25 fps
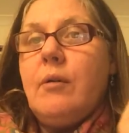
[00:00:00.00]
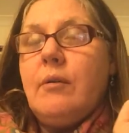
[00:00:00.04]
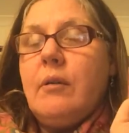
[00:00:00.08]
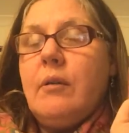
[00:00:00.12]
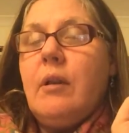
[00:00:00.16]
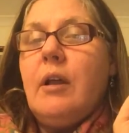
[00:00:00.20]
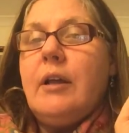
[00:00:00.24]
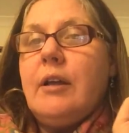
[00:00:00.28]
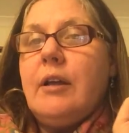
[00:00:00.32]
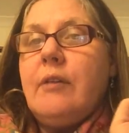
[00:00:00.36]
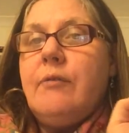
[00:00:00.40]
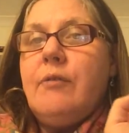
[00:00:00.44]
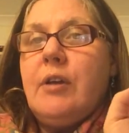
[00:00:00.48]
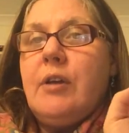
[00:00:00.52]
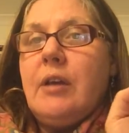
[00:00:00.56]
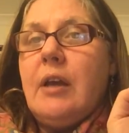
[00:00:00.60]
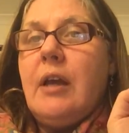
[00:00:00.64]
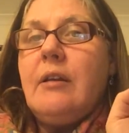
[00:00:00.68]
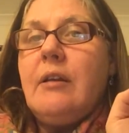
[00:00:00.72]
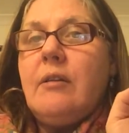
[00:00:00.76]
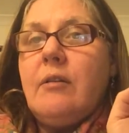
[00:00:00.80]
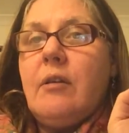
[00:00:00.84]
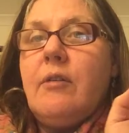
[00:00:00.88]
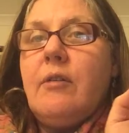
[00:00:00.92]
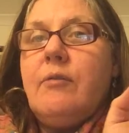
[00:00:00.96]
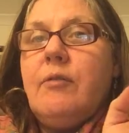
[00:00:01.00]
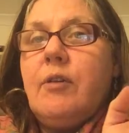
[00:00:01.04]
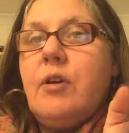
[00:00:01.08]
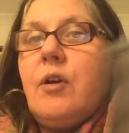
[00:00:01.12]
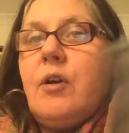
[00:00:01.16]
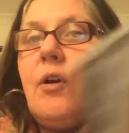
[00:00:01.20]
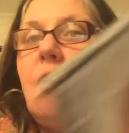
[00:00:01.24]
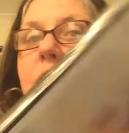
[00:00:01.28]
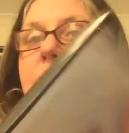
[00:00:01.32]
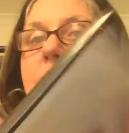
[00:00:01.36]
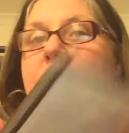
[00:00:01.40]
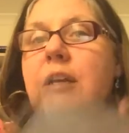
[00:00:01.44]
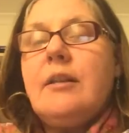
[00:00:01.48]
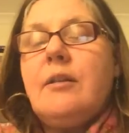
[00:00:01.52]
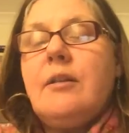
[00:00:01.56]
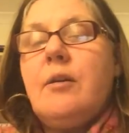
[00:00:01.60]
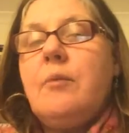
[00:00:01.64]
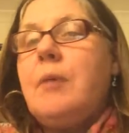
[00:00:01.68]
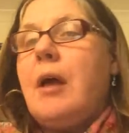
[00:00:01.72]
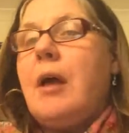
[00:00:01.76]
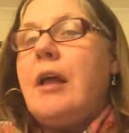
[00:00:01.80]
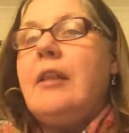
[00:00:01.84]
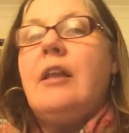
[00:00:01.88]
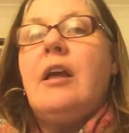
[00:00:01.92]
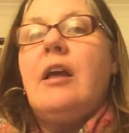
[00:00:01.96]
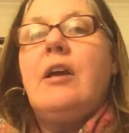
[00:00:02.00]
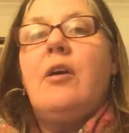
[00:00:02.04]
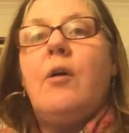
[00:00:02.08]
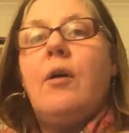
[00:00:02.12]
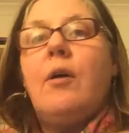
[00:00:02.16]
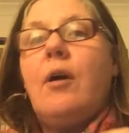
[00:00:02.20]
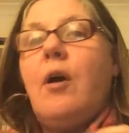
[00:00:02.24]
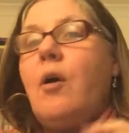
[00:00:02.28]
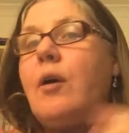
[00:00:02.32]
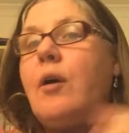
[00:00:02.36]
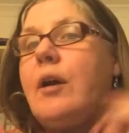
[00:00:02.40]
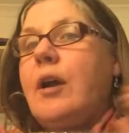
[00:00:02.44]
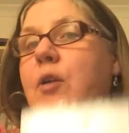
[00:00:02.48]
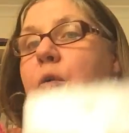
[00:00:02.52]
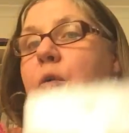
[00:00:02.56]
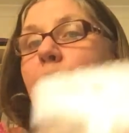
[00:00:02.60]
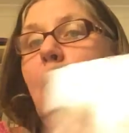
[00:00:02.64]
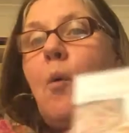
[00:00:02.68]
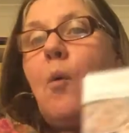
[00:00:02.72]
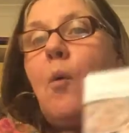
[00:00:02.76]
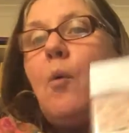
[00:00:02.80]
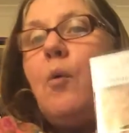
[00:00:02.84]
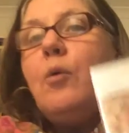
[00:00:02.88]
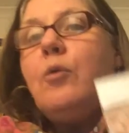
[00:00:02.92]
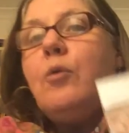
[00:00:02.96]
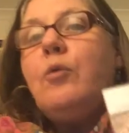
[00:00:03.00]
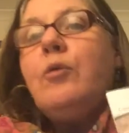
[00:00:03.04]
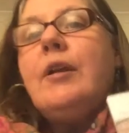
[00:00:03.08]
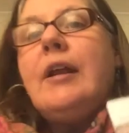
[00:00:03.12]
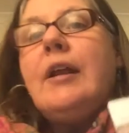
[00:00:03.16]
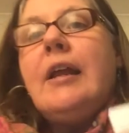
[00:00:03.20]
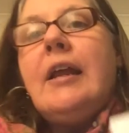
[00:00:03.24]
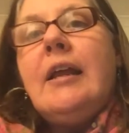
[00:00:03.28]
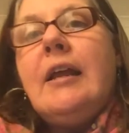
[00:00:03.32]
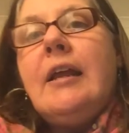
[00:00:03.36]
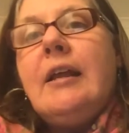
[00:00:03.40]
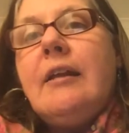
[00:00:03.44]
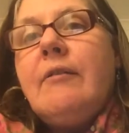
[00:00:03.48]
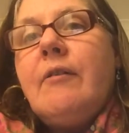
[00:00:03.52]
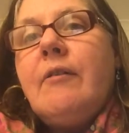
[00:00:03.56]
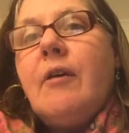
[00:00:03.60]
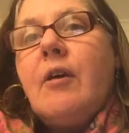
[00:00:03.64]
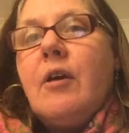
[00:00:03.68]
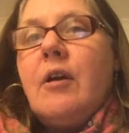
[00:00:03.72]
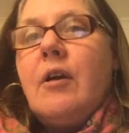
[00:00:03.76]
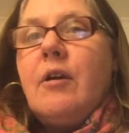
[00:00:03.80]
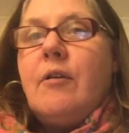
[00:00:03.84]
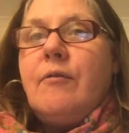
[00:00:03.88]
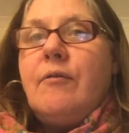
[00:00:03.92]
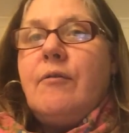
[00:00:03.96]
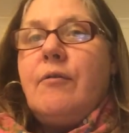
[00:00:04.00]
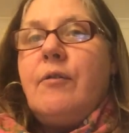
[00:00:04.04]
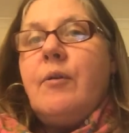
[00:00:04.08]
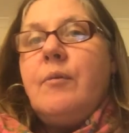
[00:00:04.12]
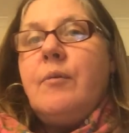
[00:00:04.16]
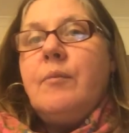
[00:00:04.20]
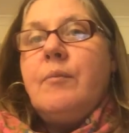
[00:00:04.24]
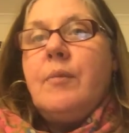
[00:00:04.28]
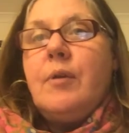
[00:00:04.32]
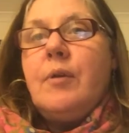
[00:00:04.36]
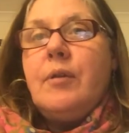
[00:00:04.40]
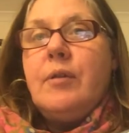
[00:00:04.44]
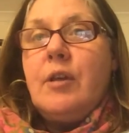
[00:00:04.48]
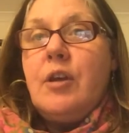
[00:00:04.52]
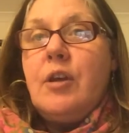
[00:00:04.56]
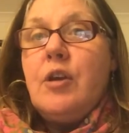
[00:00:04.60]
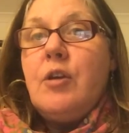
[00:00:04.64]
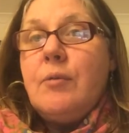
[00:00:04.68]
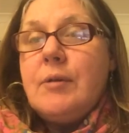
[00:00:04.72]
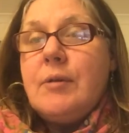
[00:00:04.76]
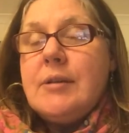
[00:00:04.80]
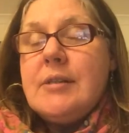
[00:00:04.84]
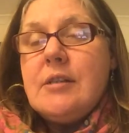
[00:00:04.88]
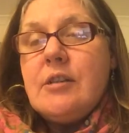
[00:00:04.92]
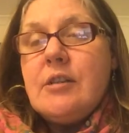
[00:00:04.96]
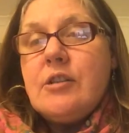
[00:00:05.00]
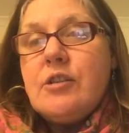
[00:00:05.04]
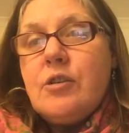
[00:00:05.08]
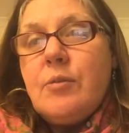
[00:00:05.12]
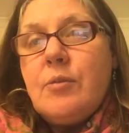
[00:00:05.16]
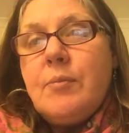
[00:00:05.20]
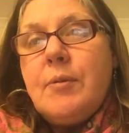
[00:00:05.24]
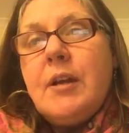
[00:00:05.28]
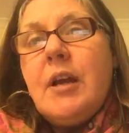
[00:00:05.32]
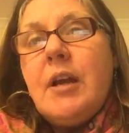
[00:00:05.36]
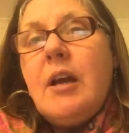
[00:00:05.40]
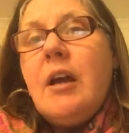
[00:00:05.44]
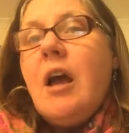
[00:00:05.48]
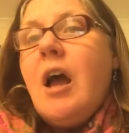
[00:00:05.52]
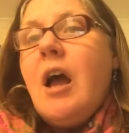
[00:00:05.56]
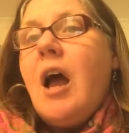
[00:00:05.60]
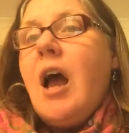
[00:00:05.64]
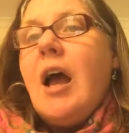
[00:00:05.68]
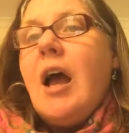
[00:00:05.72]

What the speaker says: contact them and they can order it in from the US distributor,